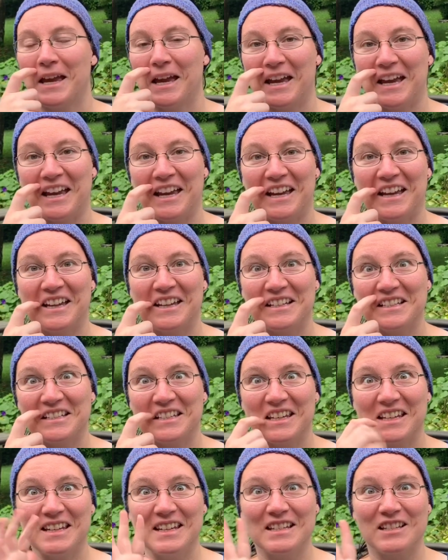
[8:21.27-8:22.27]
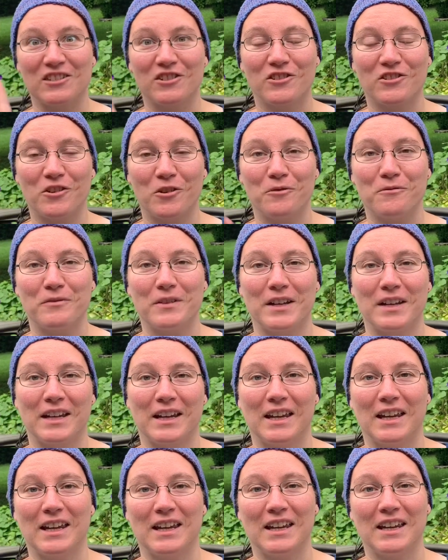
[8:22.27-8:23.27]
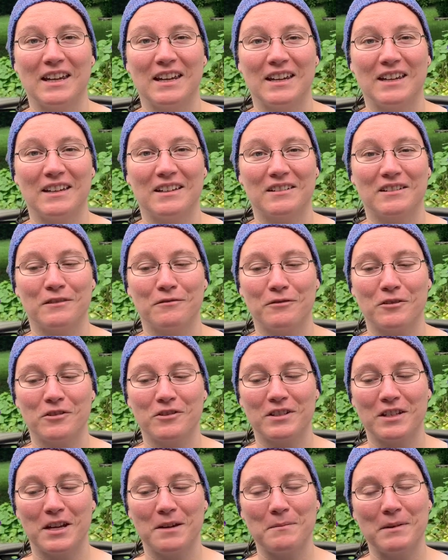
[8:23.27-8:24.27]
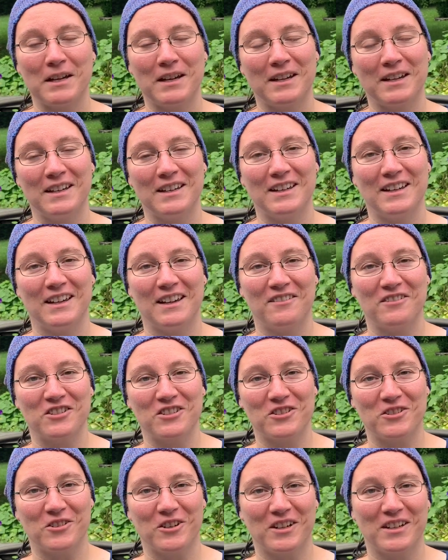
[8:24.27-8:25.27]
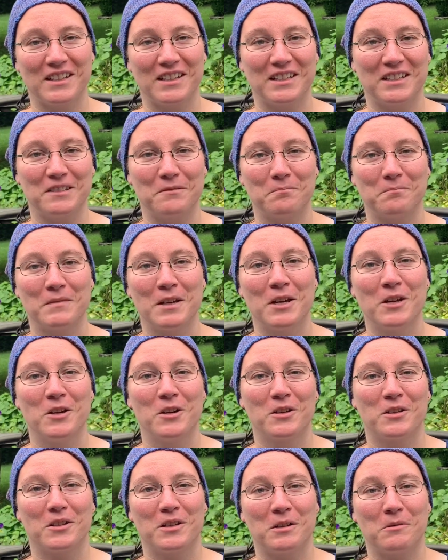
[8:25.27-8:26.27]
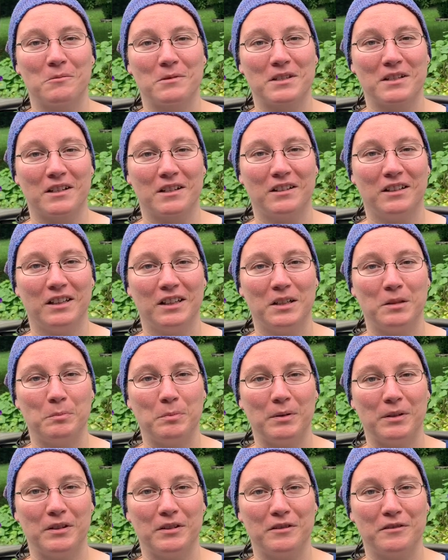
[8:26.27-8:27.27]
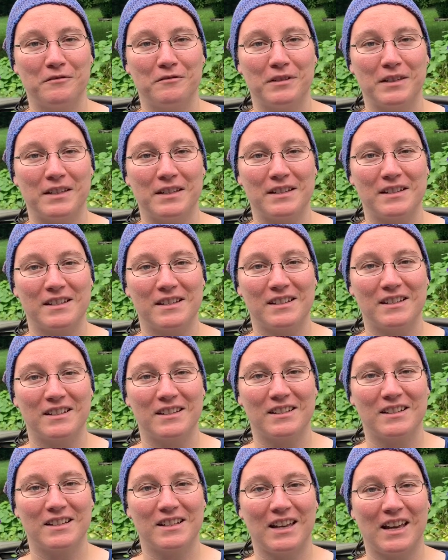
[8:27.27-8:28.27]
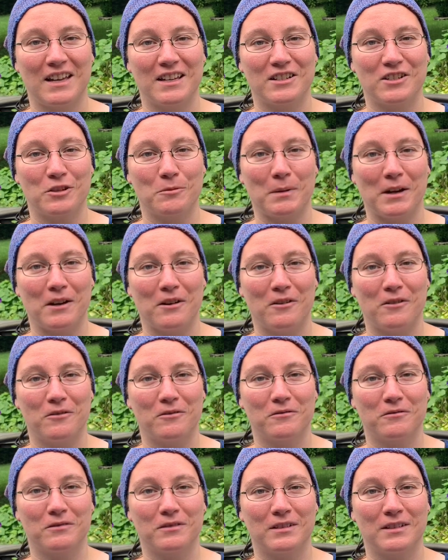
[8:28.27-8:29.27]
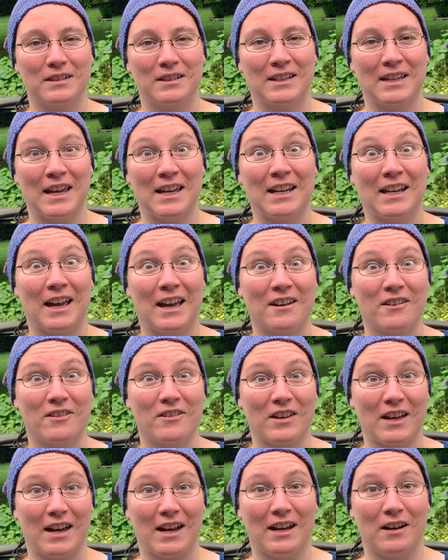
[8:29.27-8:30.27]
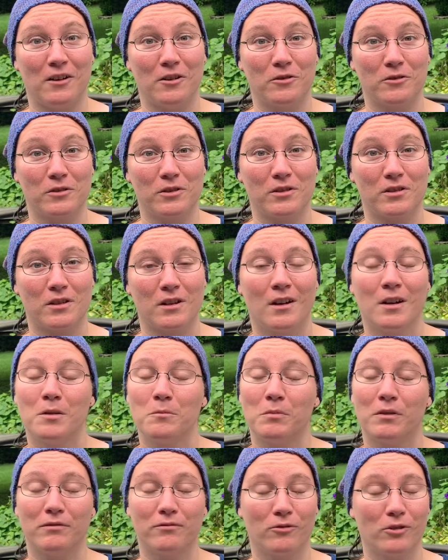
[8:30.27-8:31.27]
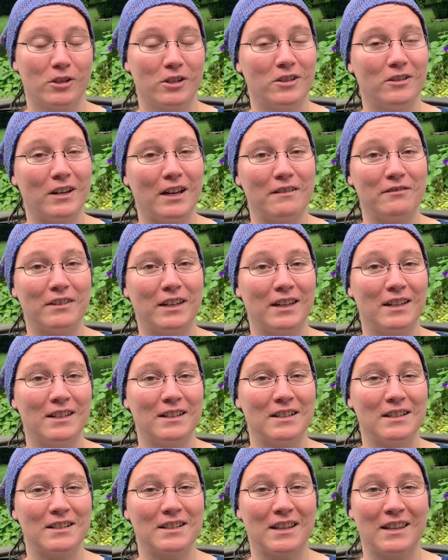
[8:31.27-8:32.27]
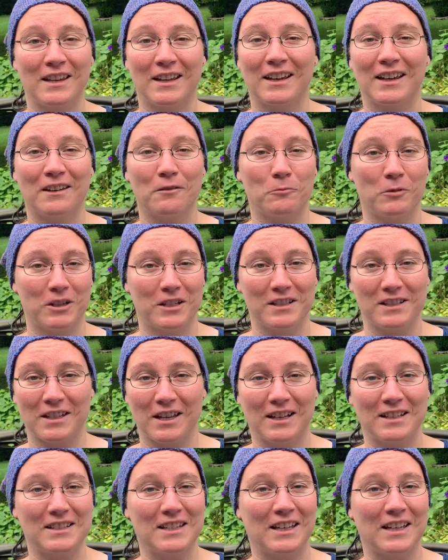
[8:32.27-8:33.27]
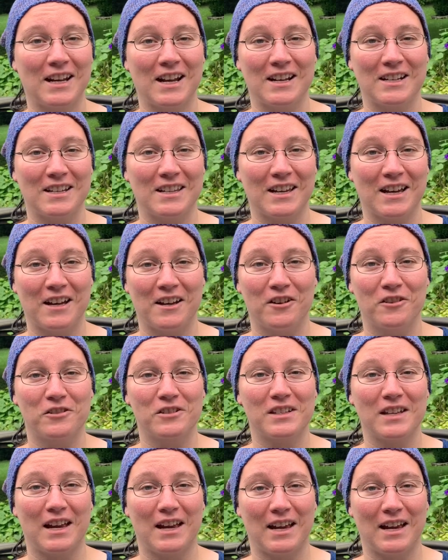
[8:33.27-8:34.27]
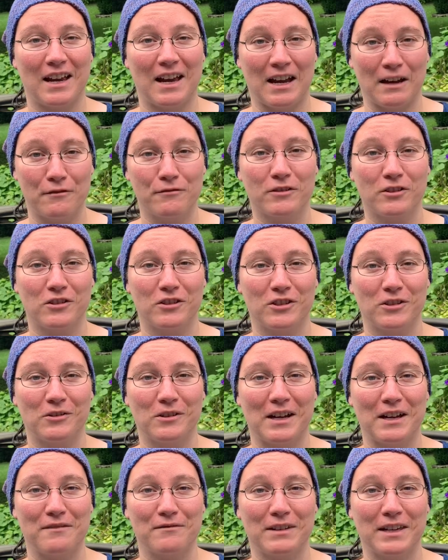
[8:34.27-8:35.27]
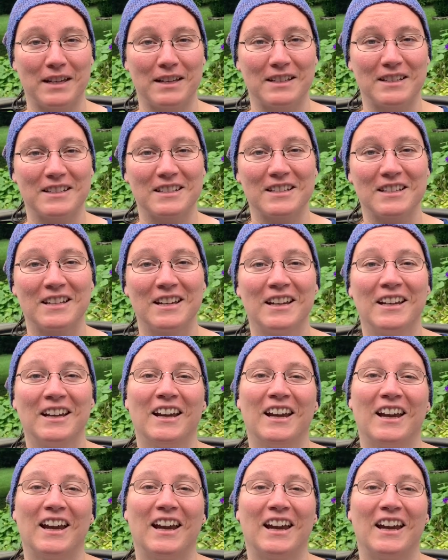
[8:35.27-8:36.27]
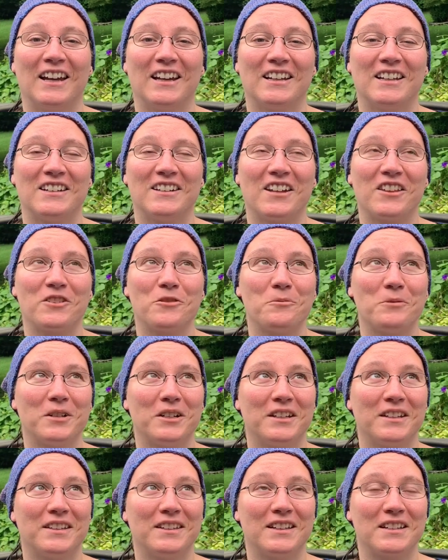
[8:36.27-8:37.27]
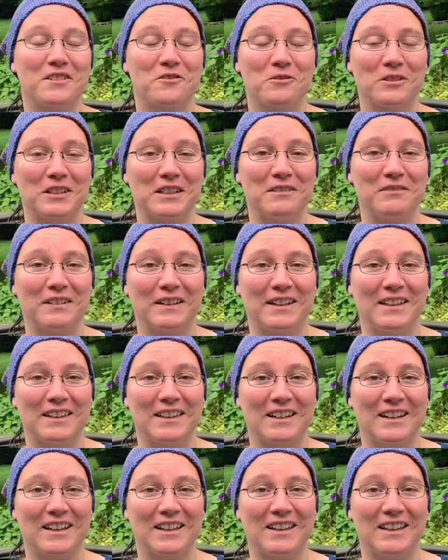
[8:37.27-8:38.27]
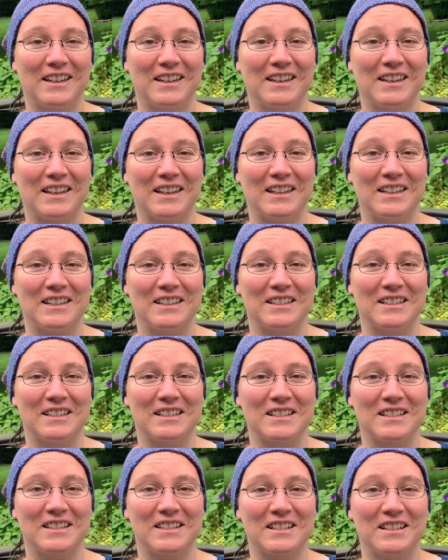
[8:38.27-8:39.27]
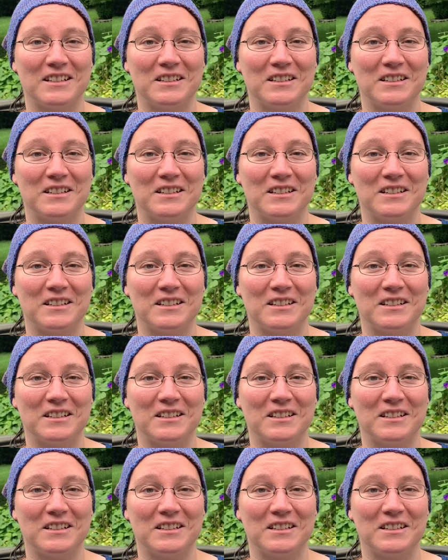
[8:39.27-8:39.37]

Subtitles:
and he is so funny. The first time I ever saw him, it was a clip of his sketch about getting out of the house before you have kids, and then what it's like to get out of the house after you have kids. And another one that's really funny that I like is